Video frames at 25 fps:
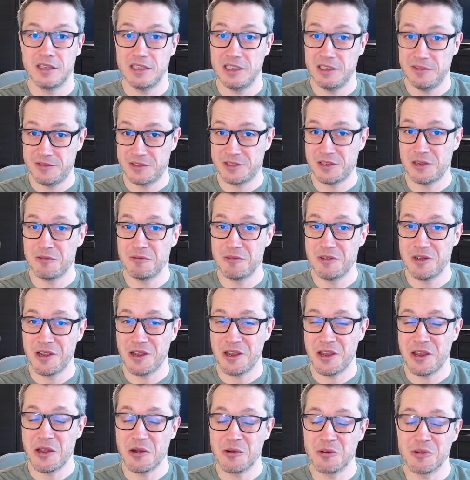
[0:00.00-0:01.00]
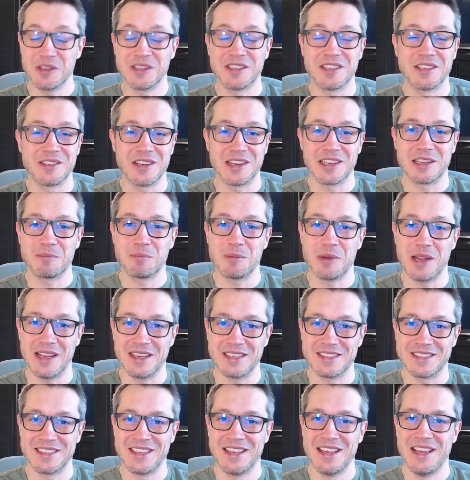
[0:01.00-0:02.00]
If so, you're in the right
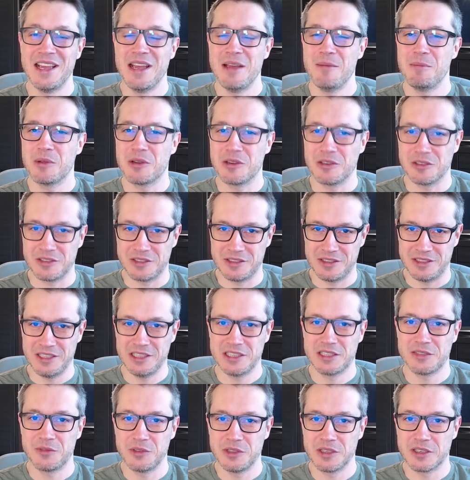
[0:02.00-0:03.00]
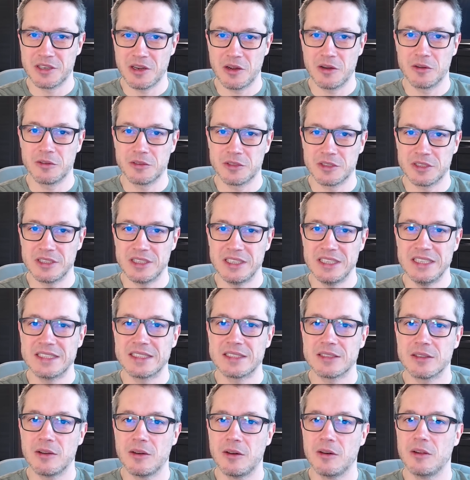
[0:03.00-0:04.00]
place, because this free course
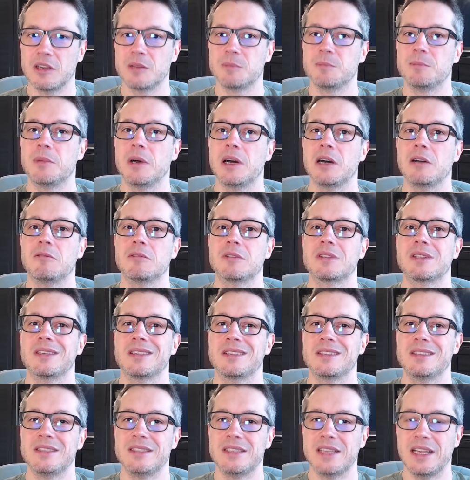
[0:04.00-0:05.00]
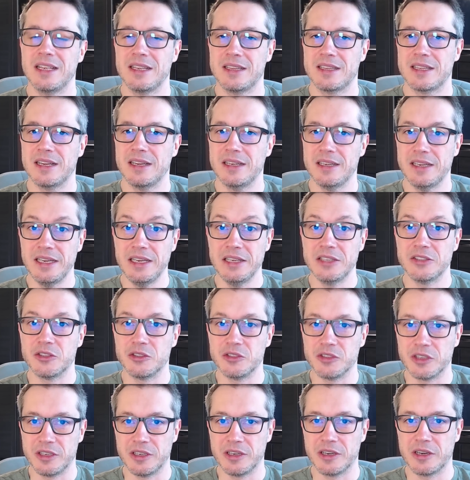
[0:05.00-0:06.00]
is all about data
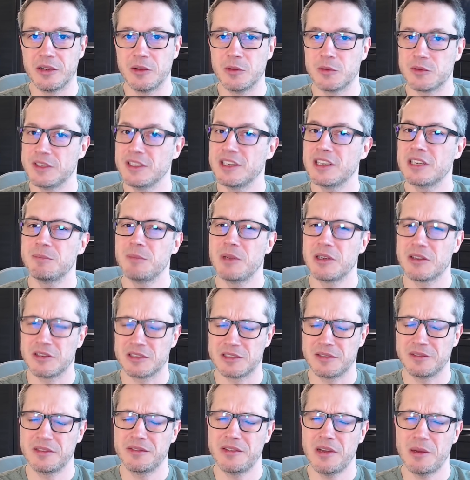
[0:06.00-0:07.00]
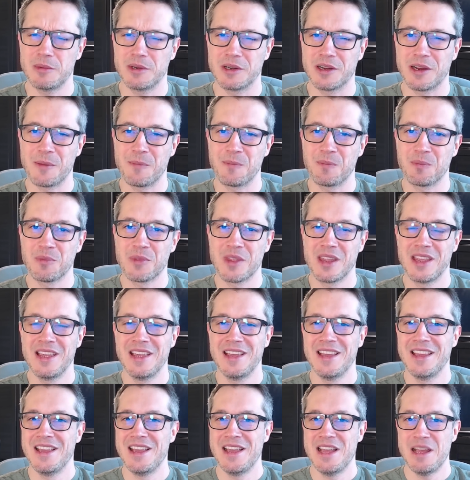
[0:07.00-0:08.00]
engineering using Microsoft Fabric.
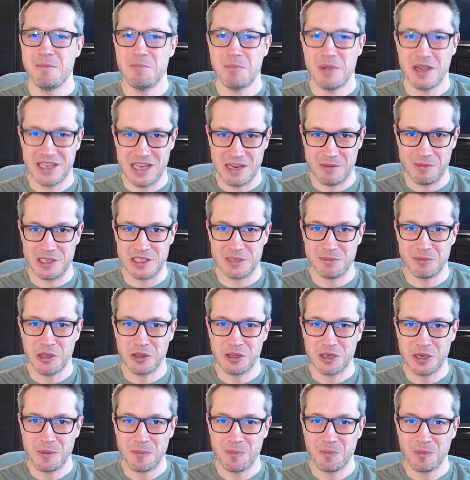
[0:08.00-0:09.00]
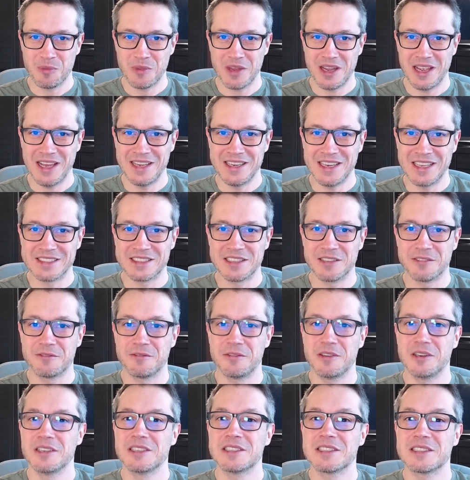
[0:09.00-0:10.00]
My name is Piotr, and that's the
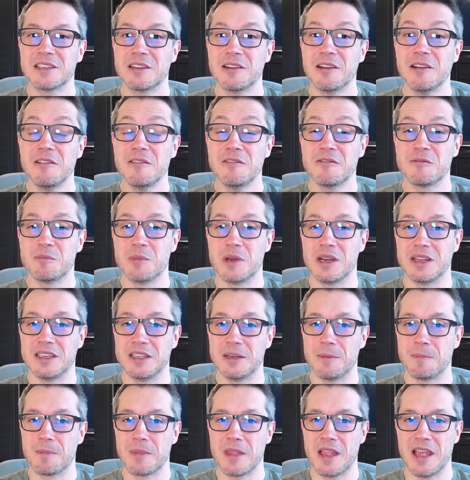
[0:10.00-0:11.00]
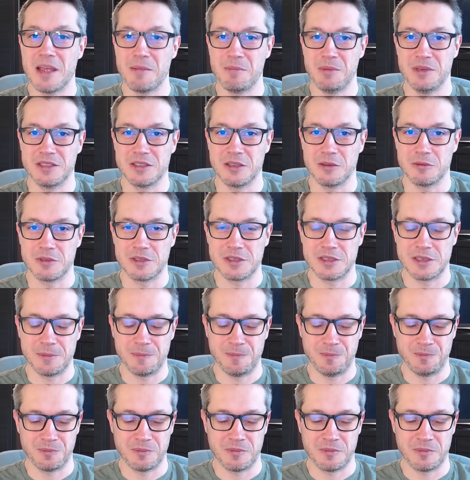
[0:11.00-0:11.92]
first of many episodes.